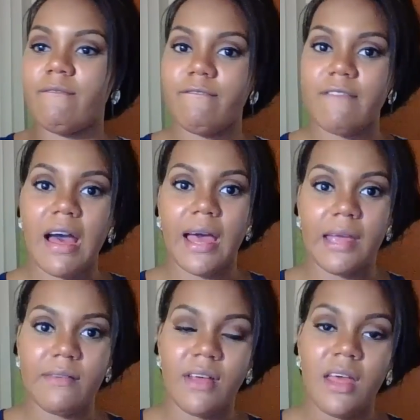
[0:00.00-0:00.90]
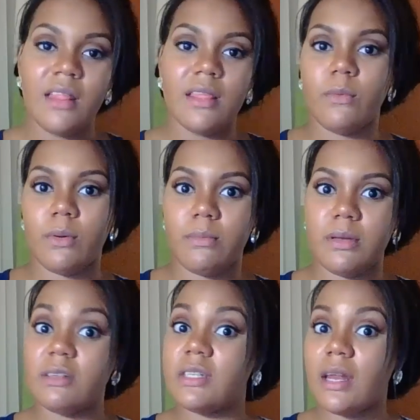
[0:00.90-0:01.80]
5, then would
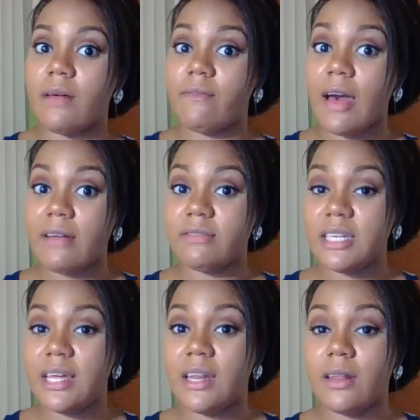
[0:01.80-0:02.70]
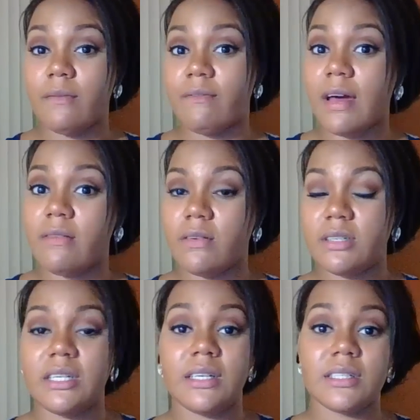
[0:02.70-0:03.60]
be set up 5:10 and then
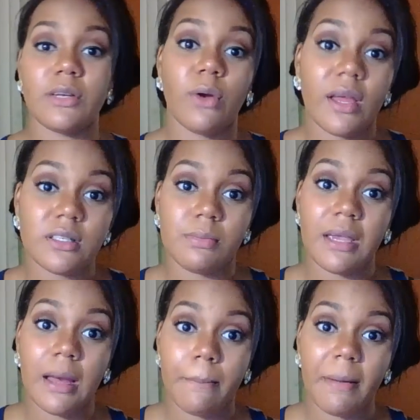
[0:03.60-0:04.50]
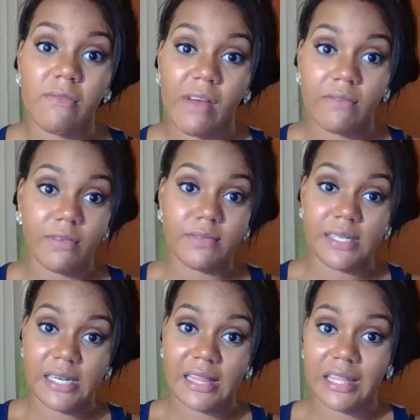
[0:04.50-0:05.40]
5:15 because I knew I had to be up by
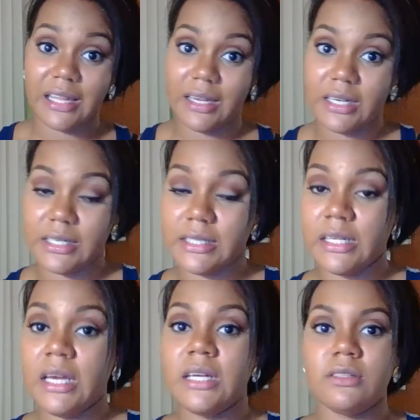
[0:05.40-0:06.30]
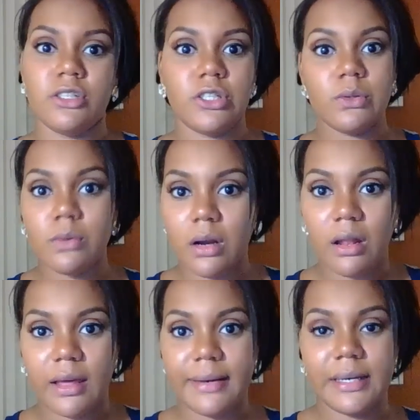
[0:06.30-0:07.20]
5:15 at the latest to do what
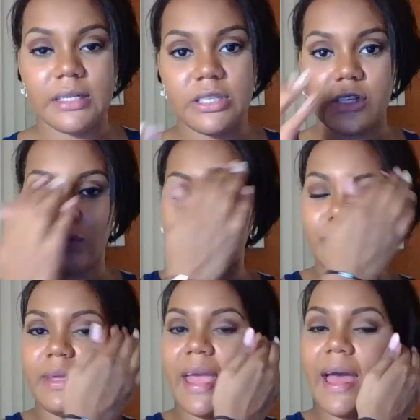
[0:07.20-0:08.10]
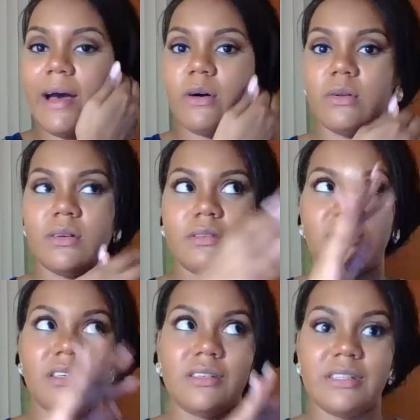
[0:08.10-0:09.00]
all I needed to do to be out
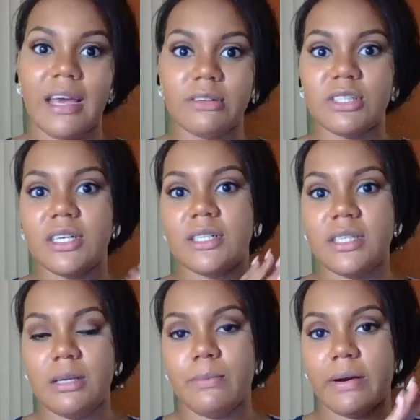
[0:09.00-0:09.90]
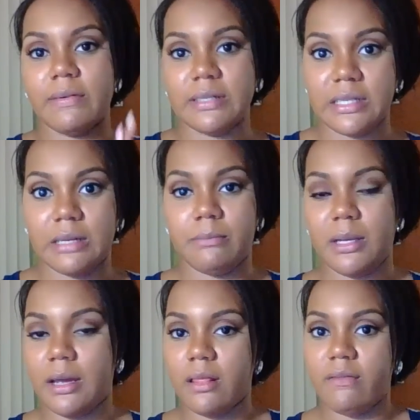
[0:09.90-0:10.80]
downstairs, eat breakfast, and then
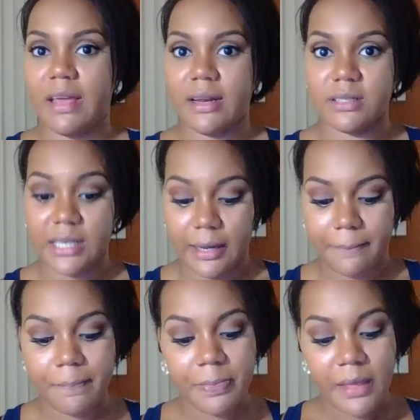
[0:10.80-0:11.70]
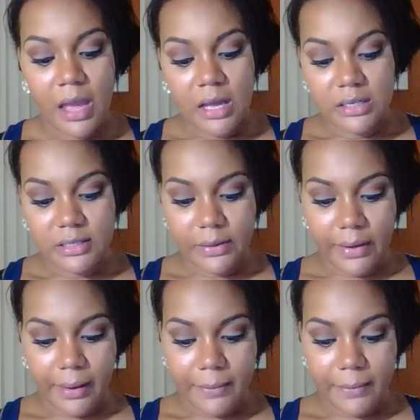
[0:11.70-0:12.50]
be on the van on time. So